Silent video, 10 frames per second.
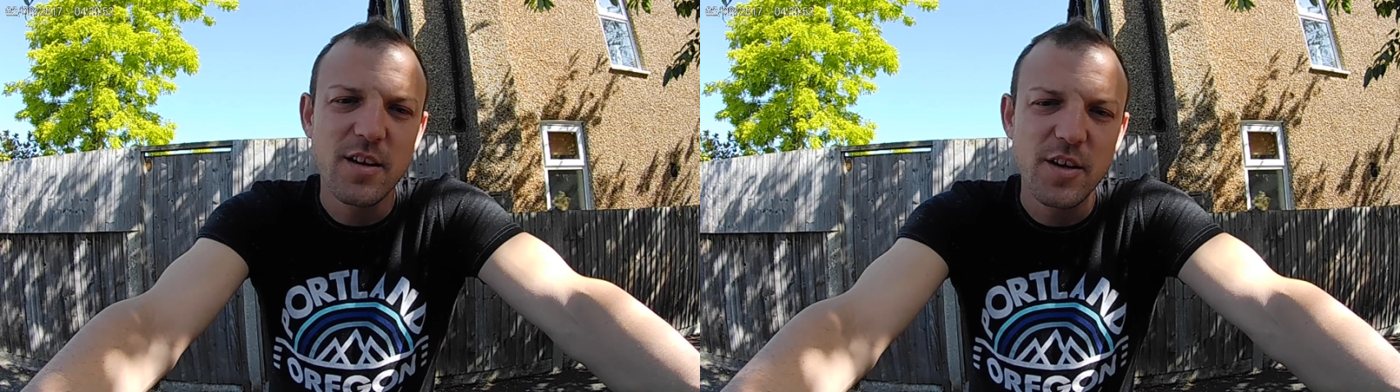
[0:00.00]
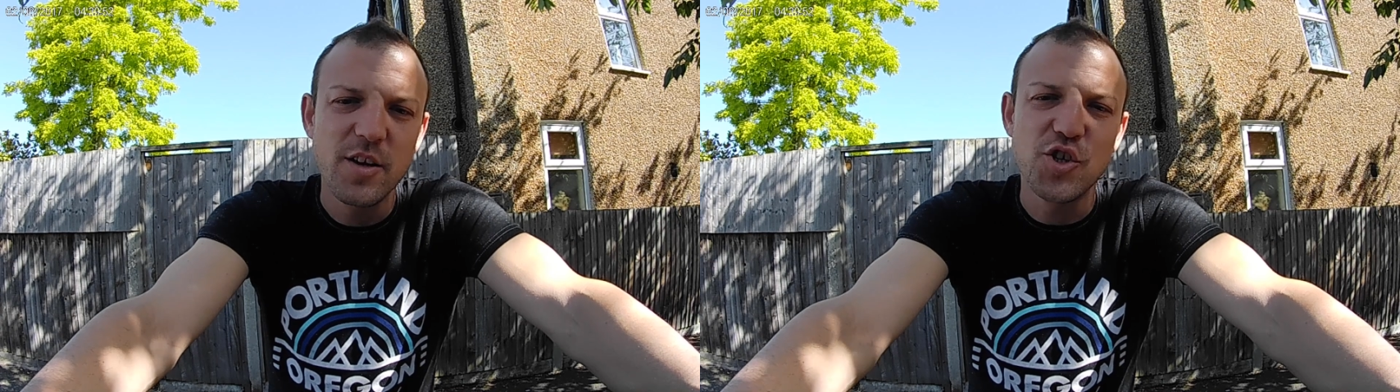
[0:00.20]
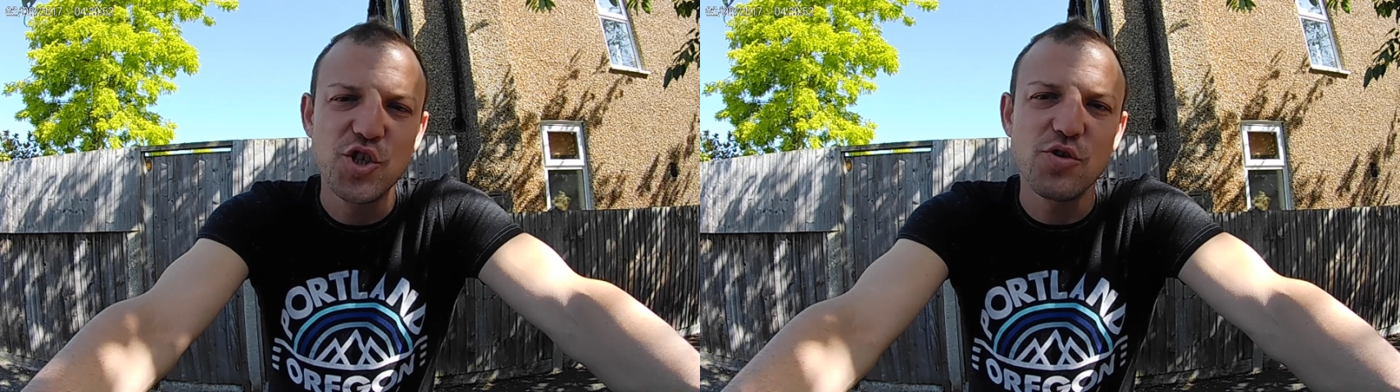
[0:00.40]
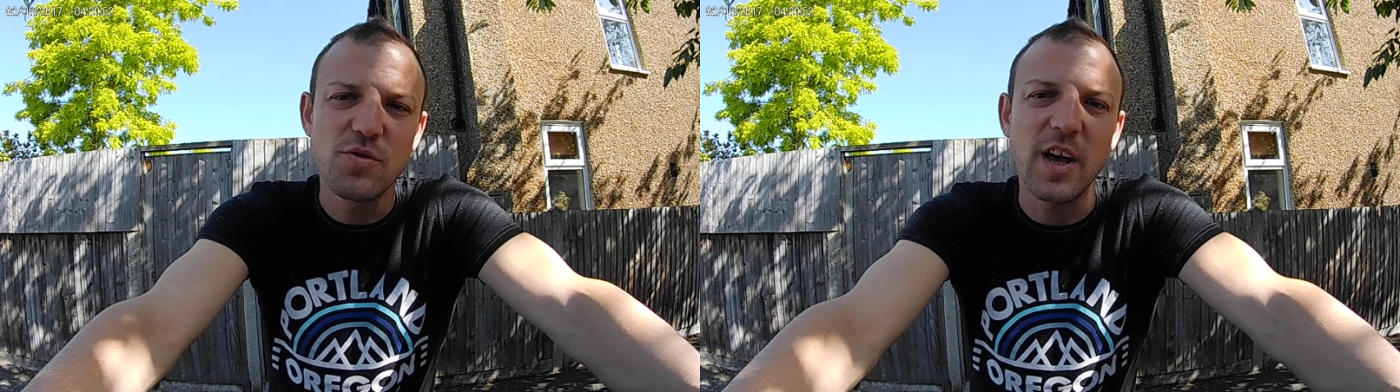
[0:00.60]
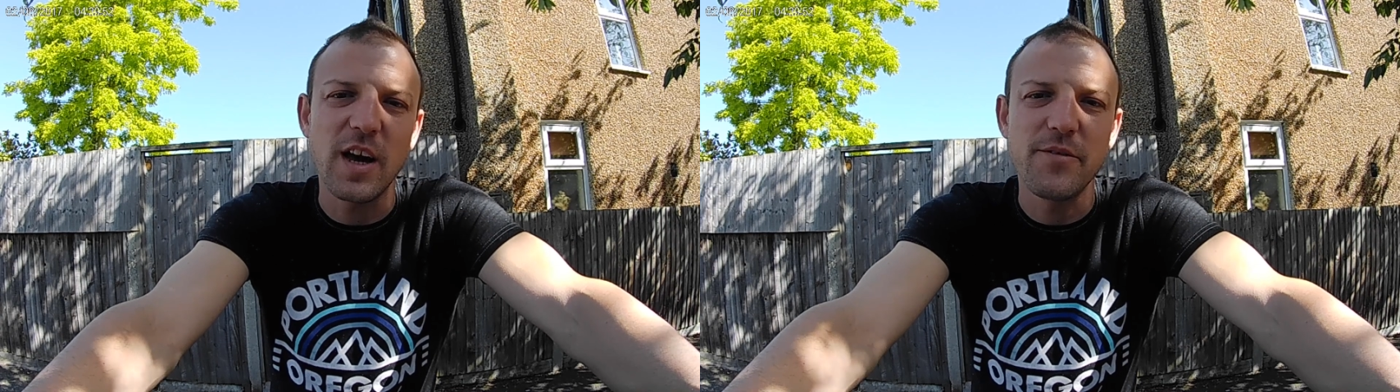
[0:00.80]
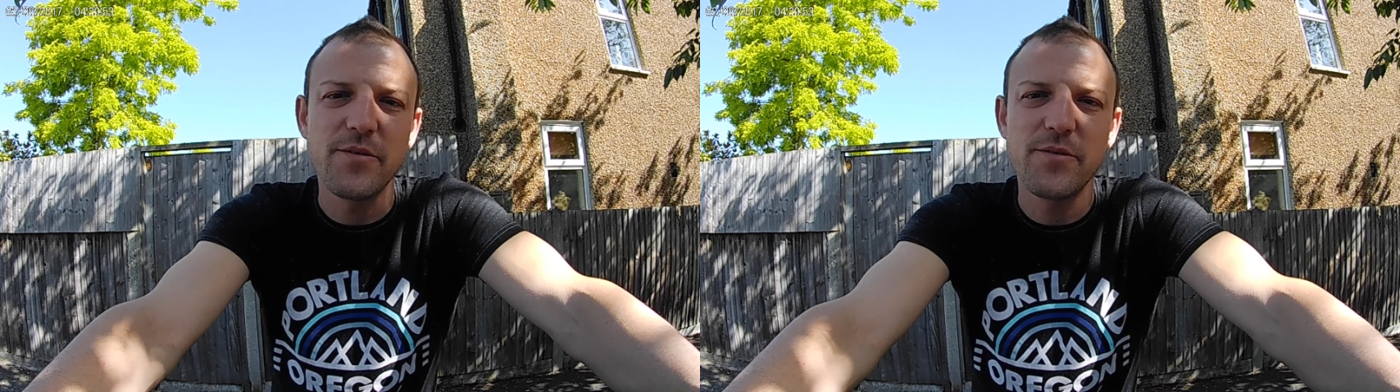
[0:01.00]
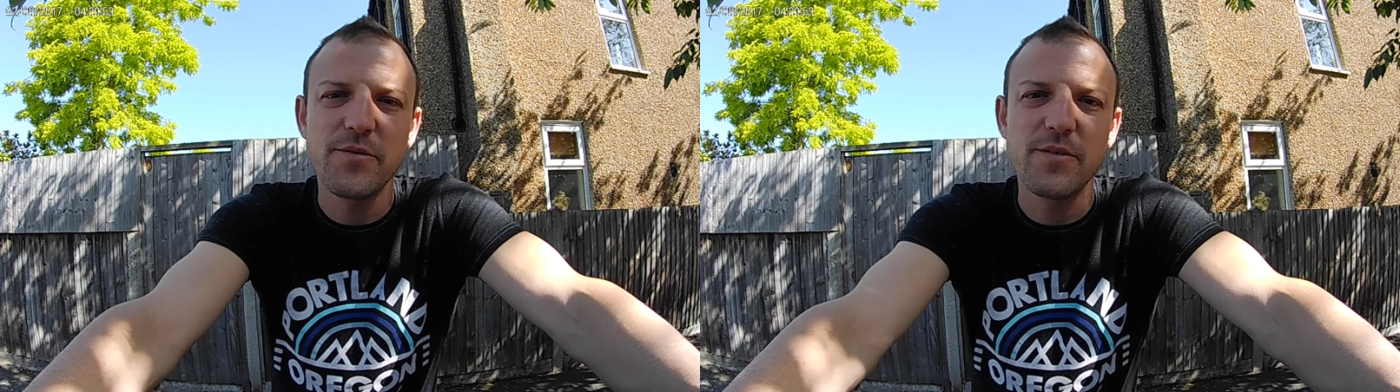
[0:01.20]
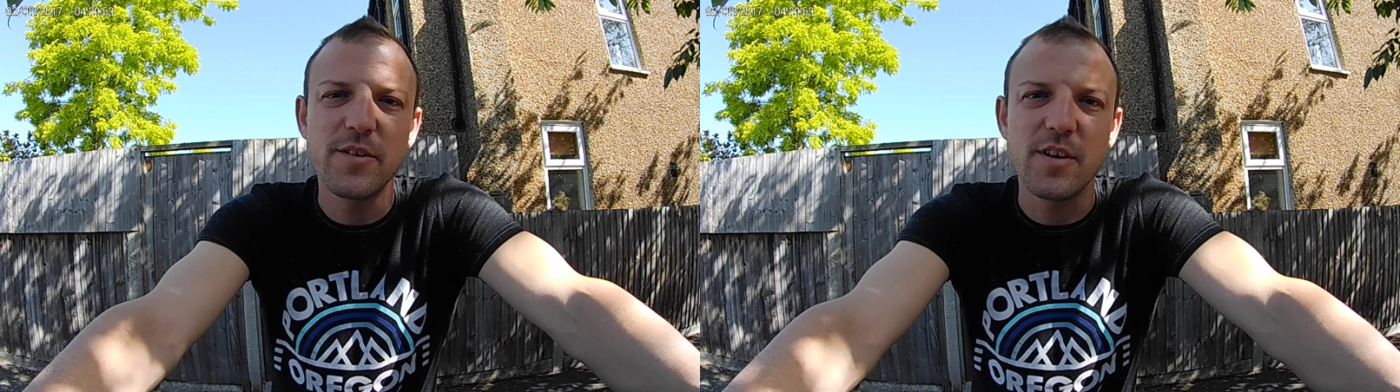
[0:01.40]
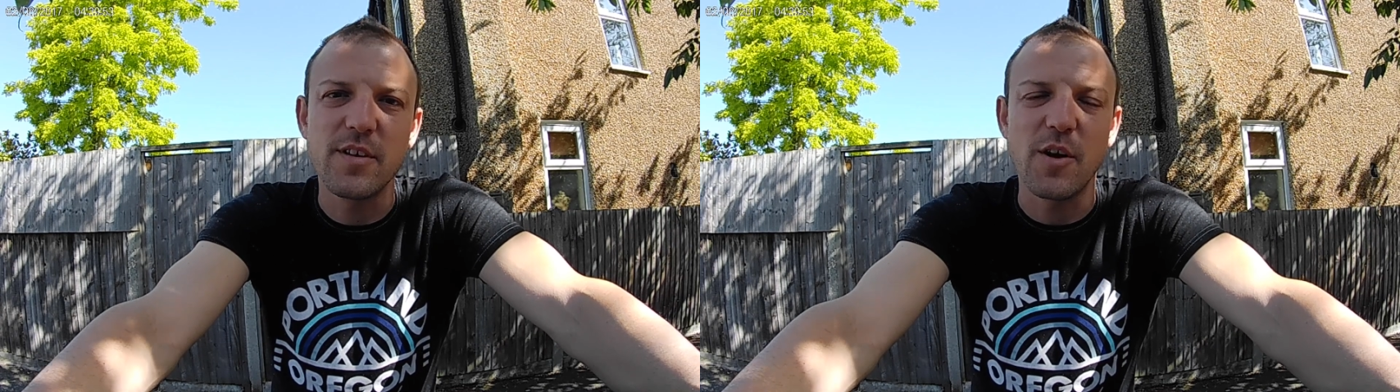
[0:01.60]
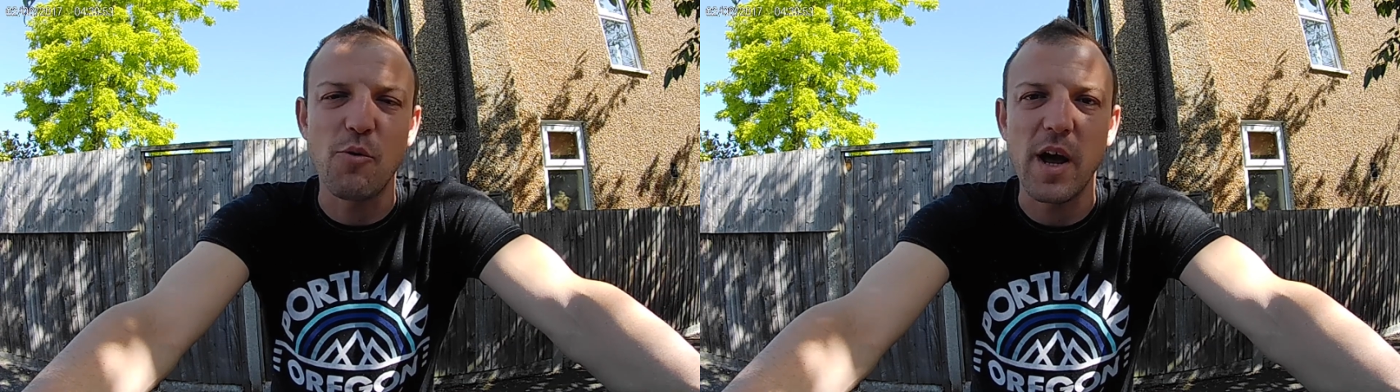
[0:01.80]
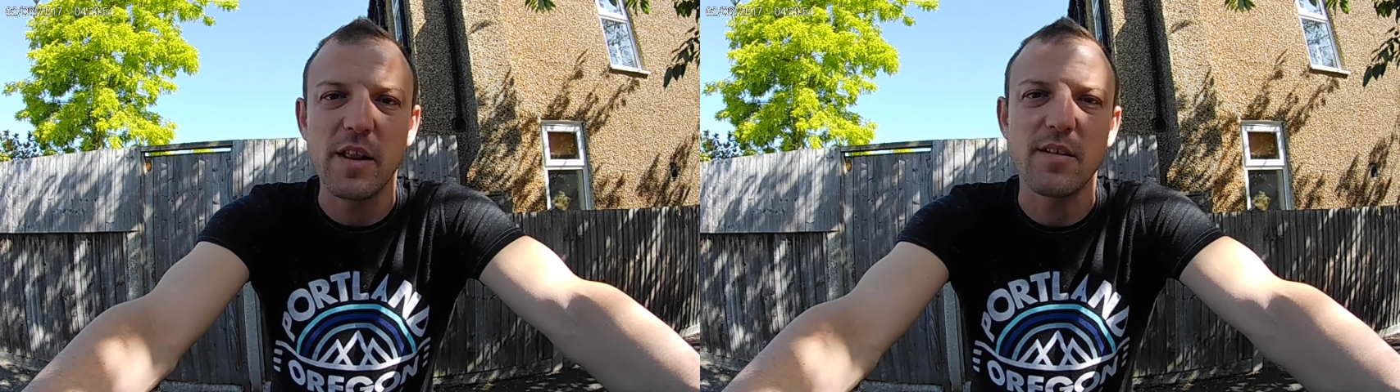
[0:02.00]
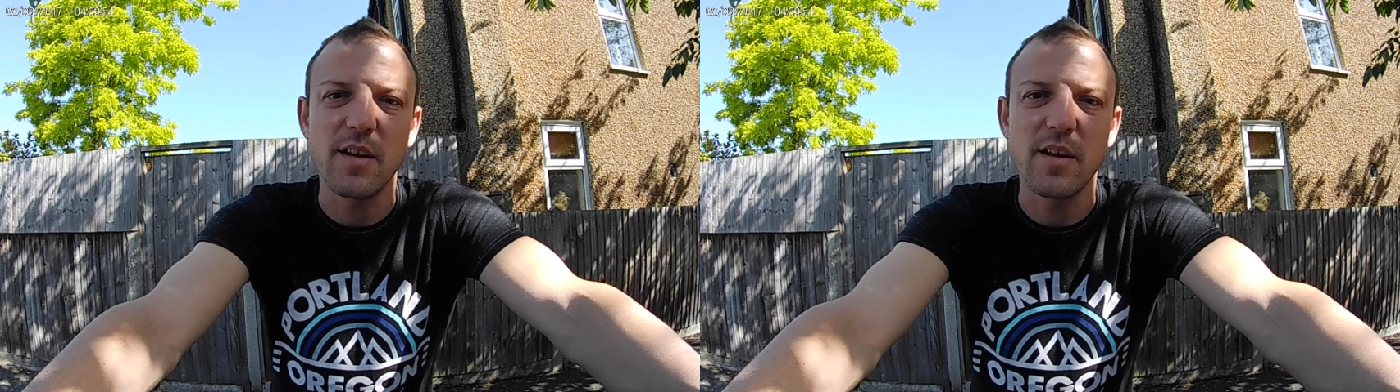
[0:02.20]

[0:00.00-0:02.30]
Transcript: you should have the right